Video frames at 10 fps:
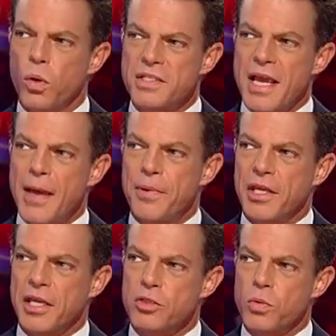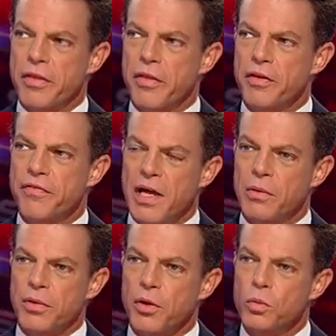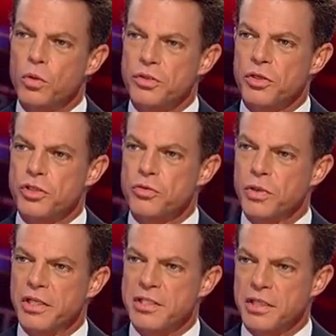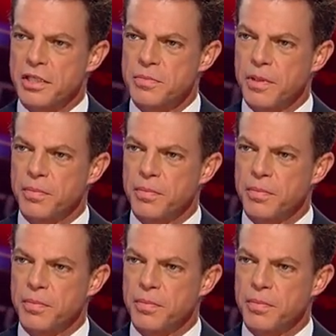happening is, rather than following their rules, they're just releasing these people.